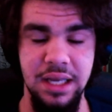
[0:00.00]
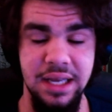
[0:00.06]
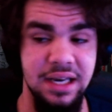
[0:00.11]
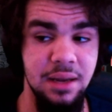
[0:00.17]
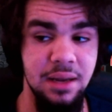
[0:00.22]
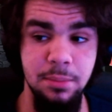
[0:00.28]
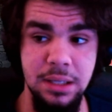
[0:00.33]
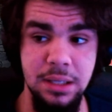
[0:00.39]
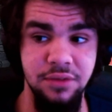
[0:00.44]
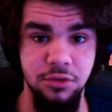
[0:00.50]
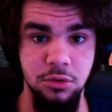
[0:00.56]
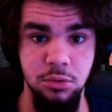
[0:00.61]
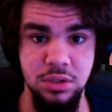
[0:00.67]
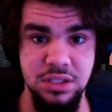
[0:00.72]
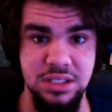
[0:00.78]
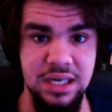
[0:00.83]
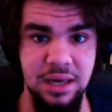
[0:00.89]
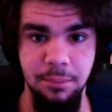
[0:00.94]
And I believe
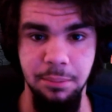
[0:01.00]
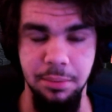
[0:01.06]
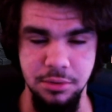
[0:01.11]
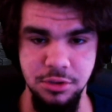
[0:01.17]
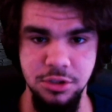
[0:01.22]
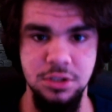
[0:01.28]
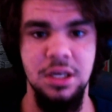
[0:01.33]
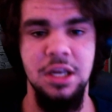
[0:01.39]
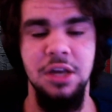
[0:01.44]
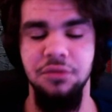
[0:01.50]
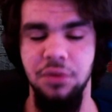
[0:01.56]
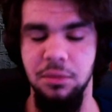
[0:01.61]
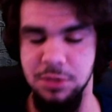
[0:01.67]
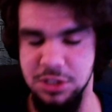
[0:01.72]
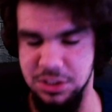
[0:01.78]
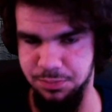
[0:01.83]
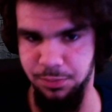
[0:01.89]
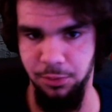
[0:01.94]
Luis Campos,
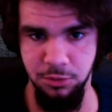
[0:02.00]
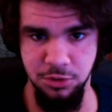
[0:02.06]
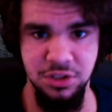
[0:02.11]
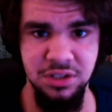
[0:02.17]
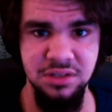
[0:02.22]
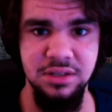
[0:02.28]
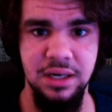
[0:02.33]
from a sporting